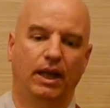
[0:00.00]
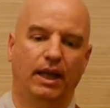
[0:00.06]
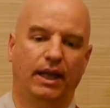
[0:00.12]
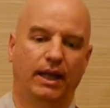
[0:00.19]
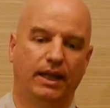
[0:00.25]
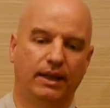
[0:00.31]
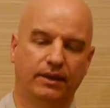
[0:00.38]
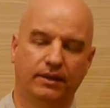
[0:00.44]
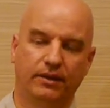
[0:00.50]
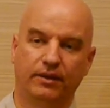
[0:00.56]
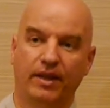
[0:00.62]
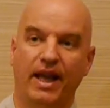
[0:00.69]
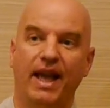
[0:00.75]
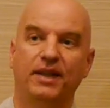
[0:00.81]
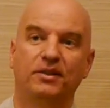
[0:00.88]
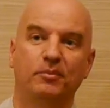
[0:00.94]
And the
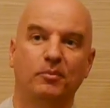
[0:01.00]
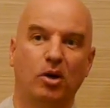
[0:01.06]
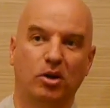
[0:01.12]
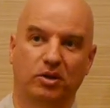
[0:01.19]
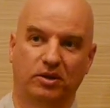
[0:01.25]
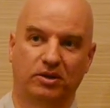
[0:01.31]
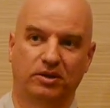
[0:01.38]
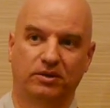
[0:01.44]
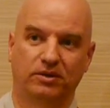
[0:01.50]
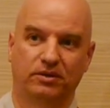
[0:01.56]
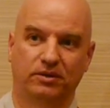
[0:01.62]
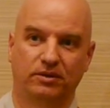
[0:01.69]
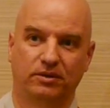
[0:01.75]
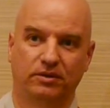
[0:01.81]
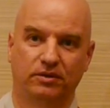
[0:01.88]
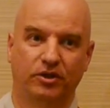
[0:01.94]
head monk,
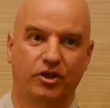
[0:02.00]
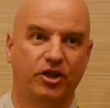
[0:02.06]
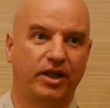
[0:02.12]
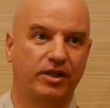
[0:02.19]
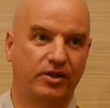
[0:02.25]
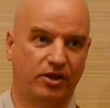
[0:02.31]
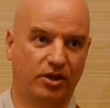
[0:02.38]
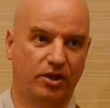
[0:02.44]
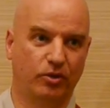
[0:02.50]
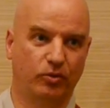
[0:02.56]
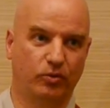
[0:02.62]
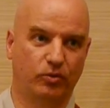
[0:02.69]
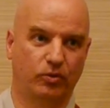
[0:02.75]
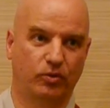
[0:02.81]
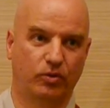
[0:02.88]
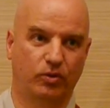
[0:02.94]
Shen Xiu,